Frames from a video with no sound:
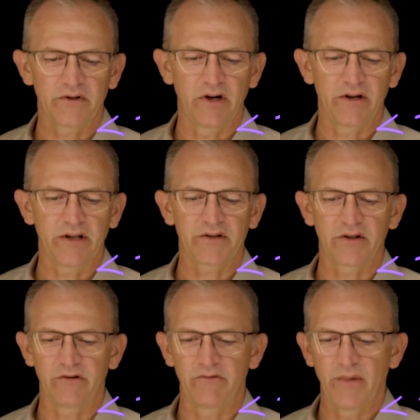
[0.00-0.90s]
the RDS
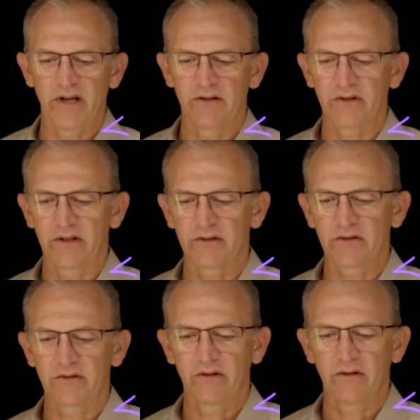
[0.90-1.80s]
on remains at
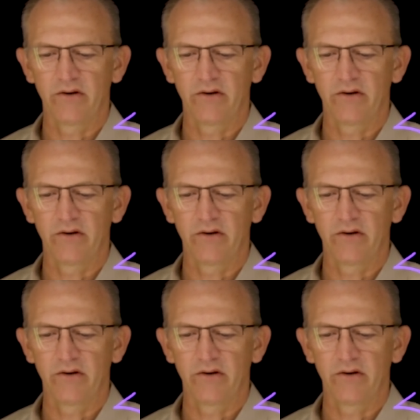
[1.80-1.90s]
its